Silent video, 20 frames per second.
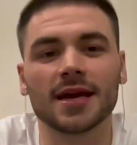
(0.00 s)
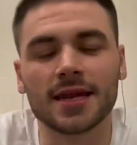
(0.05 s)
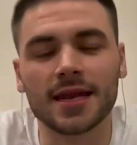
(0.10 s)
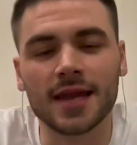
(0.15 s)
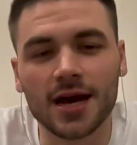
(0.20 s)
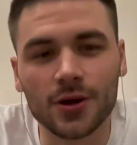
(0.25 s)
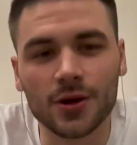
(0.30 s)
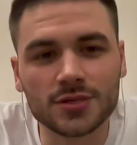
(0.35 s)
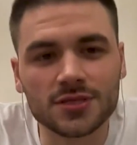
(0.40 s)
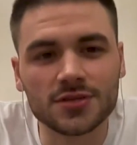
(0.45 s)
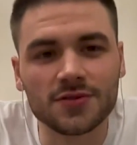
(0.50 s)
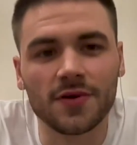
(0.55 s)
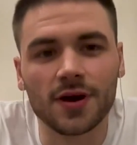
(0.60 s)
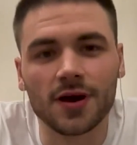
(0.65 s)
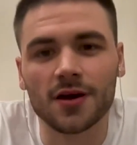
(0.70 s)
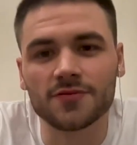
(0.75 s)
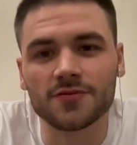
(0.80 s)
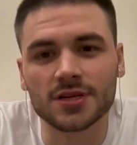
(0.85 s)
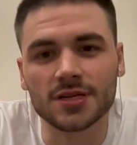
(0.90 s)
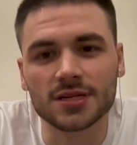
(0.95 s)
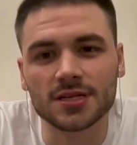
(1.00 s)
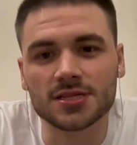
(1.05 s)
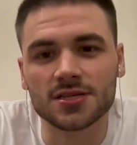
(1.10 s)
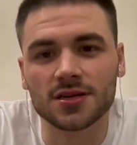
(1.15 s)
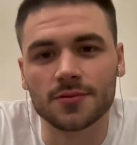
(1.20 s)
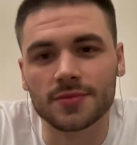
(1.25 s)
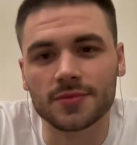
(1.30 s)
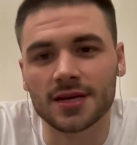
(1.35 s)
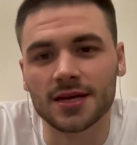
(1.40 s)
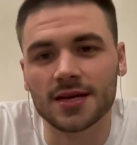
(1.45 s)
And now it's evolved into
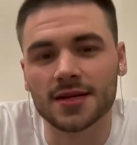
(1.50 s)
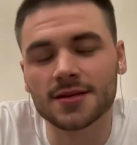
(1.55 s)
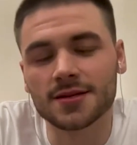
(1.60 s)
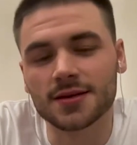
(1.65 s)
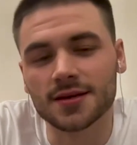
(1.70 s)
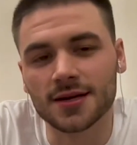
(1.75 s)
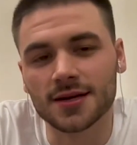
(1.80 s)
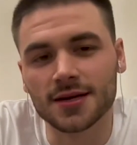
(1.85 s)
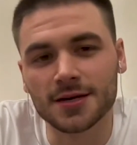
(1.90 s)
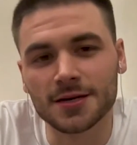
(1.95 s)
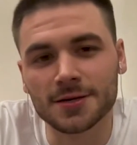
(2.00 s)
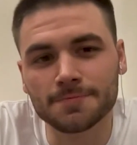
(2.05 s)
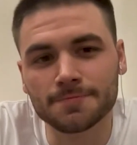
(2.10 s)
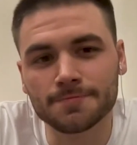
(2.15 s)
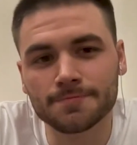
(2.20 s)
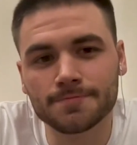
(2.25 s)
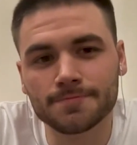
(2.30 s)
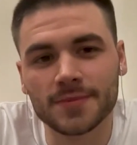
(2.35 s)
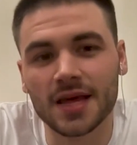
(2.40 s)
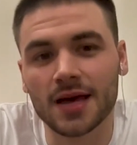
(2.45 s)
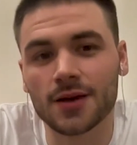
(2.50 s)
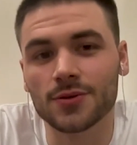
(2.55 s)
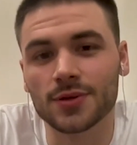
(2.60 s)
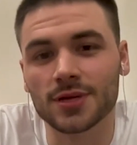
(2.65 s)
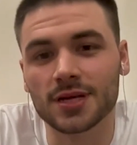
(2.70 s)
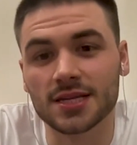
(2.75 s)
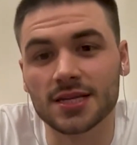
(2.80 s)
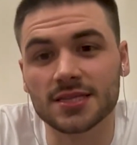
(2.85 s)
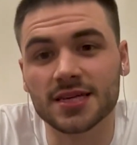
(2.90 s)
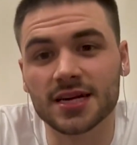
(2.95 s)
something that um, not
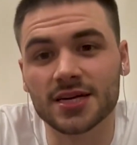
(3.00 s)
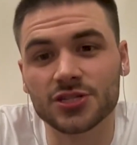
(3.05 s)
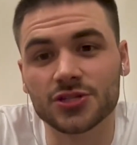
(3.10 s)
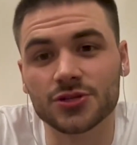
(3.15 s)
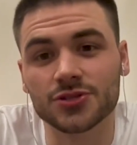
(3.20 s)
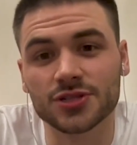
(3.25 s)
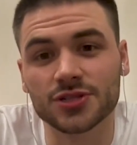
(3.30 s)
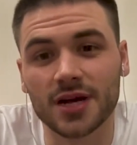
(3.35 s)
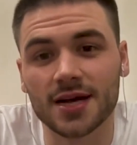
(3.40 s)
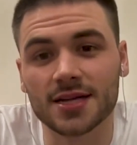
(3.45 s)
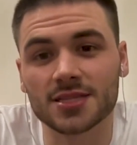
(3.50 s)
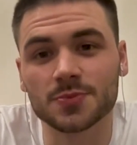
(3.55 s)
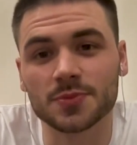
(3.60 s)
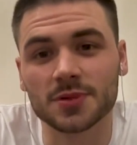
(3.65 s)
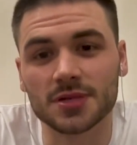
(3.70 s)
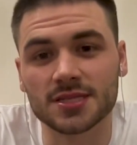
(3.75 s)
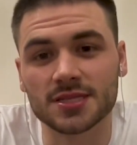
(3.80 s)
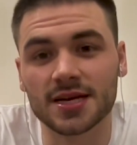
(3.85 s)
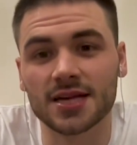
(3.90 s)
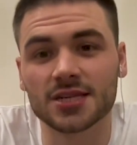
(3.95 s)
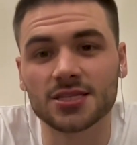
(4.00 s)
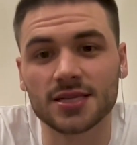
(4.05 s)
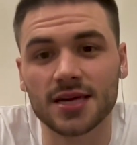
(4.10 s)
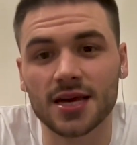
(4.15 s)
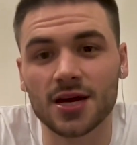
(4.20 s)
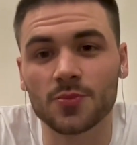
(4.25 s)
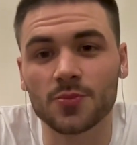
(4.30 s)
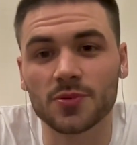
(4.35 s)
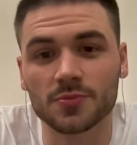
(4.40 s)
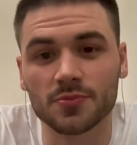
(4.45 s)
only can test your shots, but is
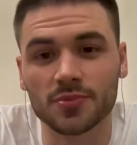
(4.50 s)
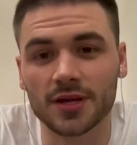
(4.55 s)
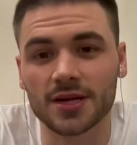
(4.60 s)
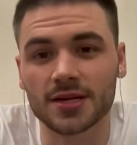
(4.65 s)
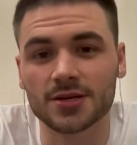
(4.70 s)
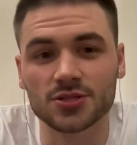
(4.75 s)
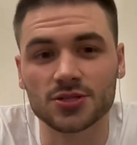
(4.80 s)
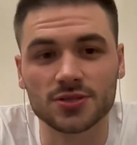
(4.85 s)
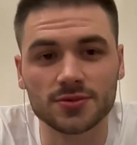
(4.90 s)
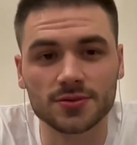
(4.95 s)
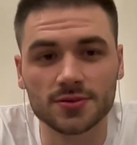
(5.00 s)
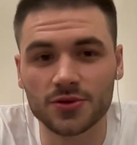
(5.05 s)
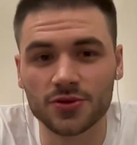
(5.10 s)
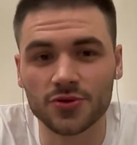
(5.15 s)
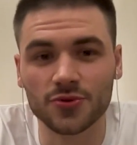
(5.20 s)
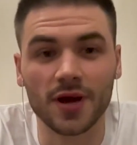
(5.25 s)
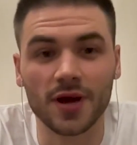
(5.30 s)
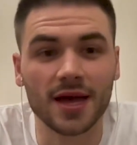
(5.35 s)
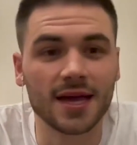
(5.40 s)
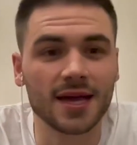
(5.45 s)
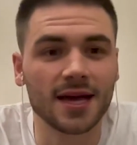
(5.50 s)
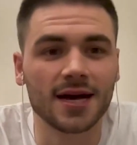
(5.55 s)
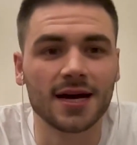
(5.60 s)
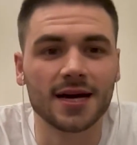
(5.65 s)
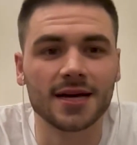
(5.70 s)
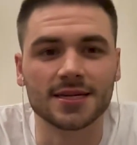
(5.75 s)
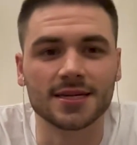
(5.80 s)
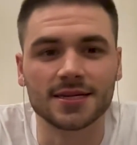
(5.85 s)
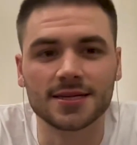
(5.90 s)
actually helping players through AI